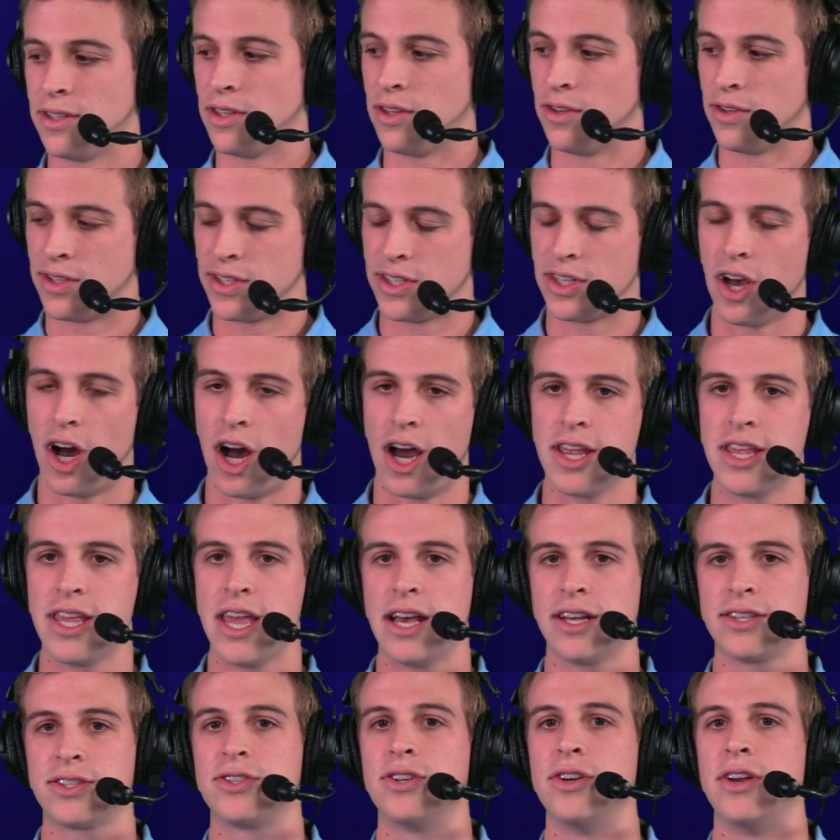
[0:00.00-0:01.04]
You saw it
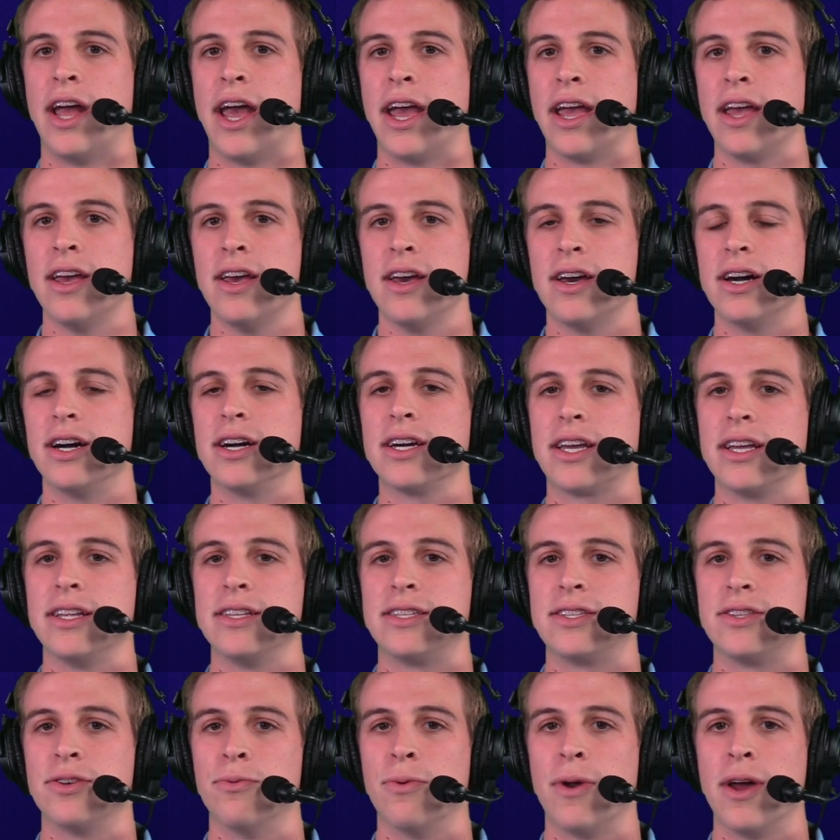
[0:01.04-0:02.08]
yesterday
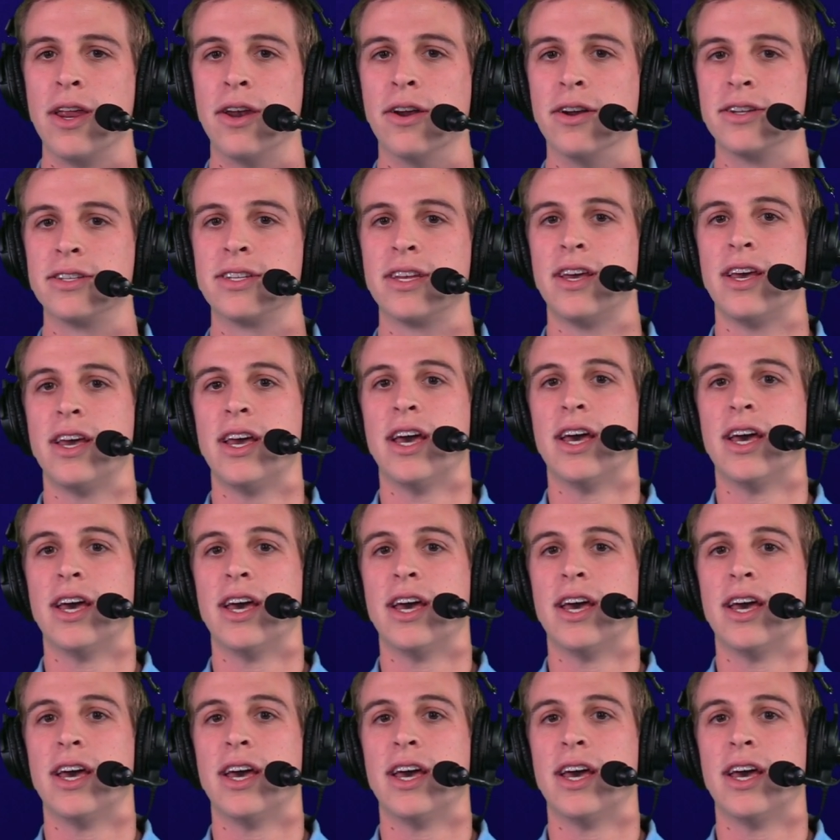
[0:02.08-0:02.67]
against the Raiders.